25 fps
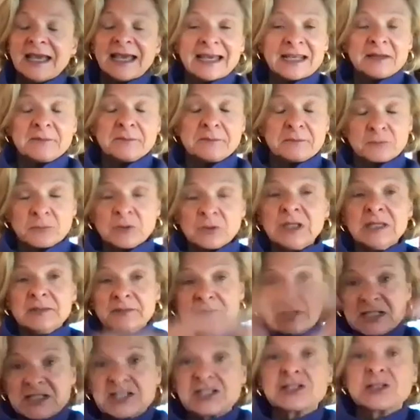And it really
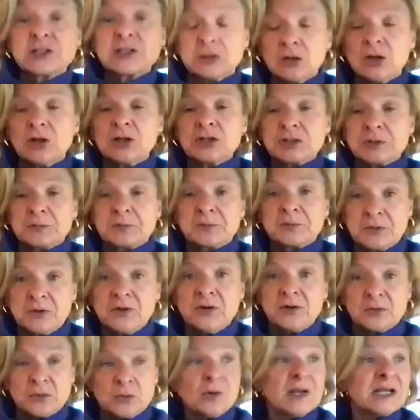raises a larger
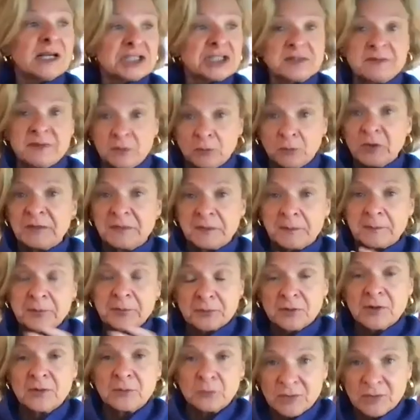question about what the